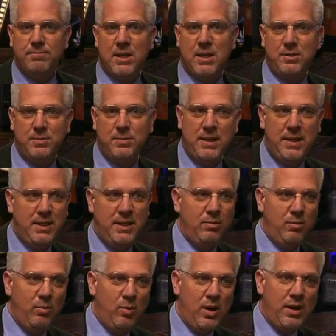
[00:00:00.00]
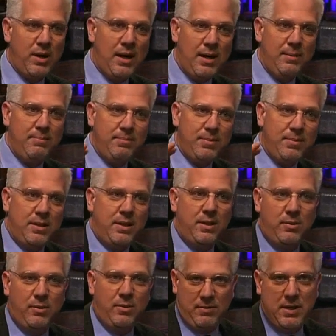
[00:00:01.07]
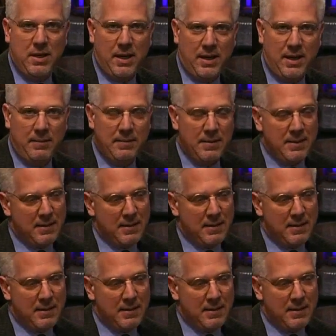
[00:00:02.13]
tells me what I'm telling you every night.